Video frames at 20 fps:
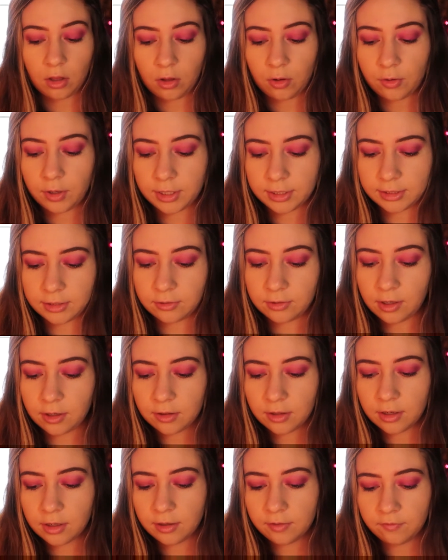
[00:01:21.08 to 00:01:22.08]
Okay, so now
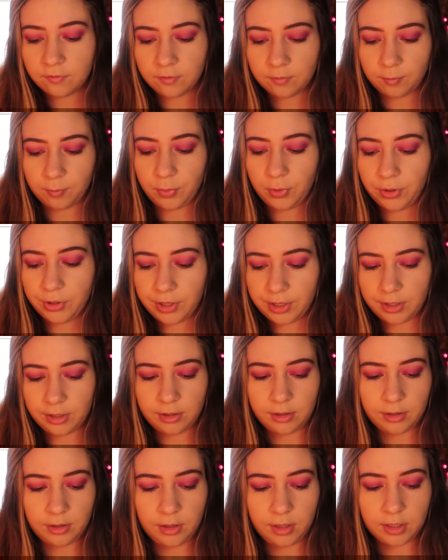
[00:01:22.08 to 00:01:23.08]
that I've
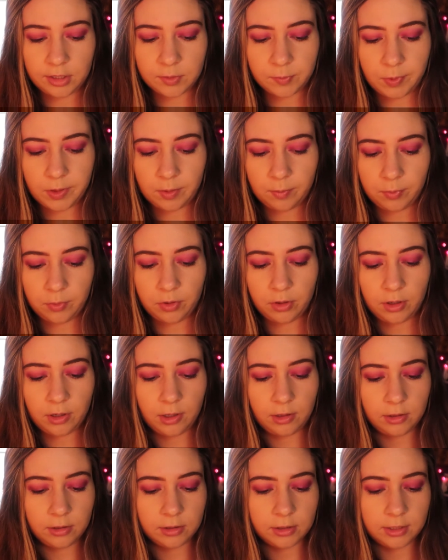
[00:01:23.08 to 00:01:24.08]
put this purple
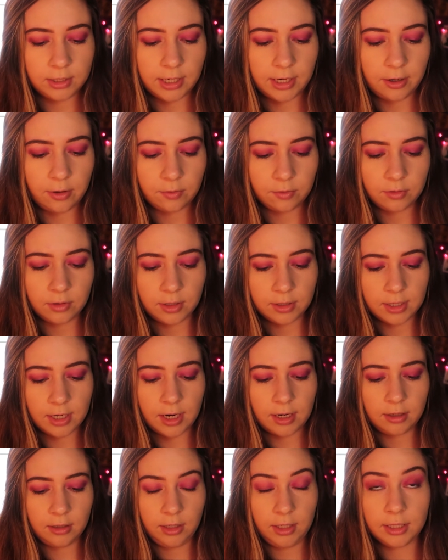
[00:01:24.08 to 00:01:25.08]
color down as
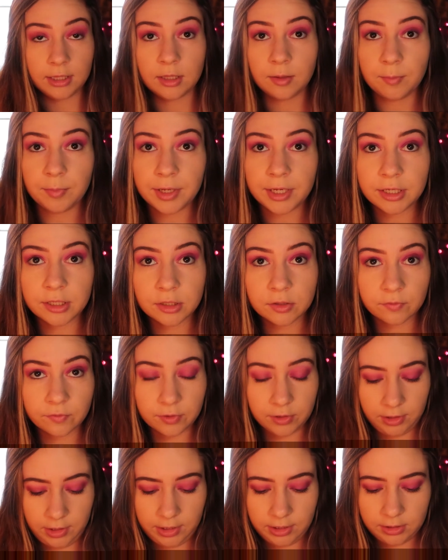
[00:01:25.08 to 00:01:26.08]
kind of like the base
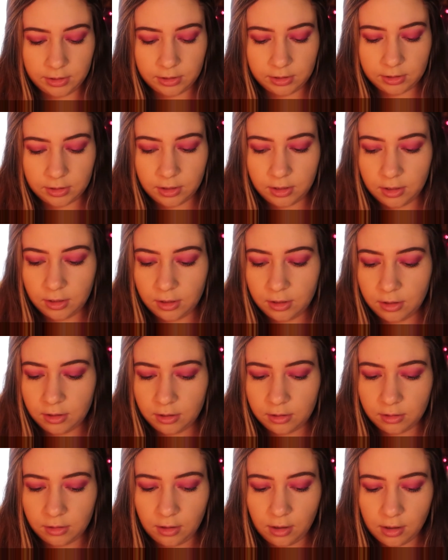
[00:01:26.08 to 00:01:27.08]
for this
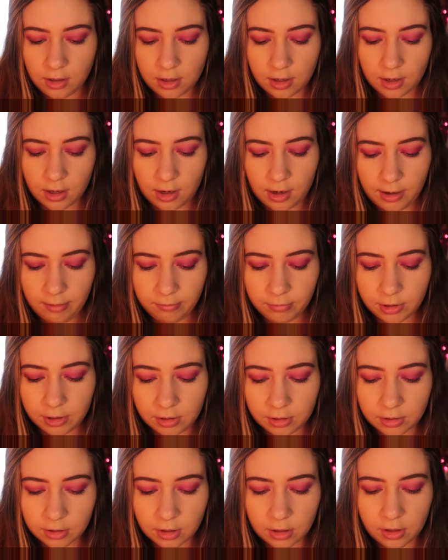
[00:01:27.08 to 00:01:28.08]
look, I'm
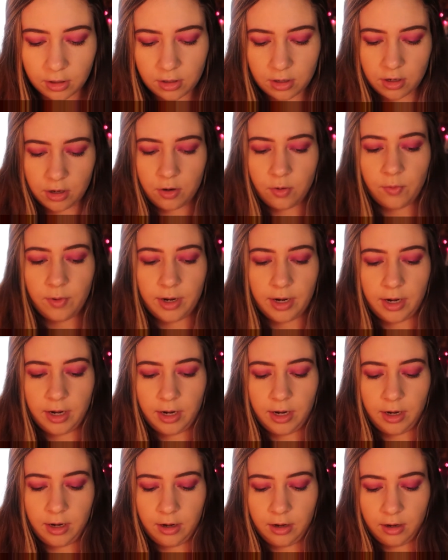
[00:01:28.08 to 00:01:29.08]
gonna go
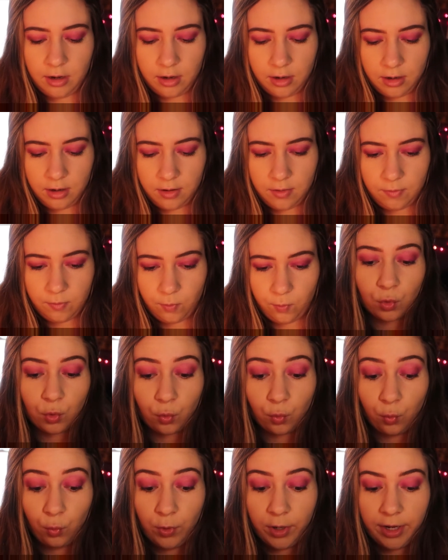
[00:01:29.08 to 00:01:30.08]
in
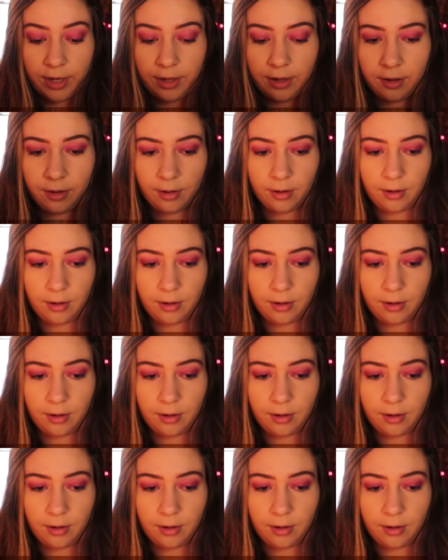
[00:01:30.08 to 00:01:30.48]
with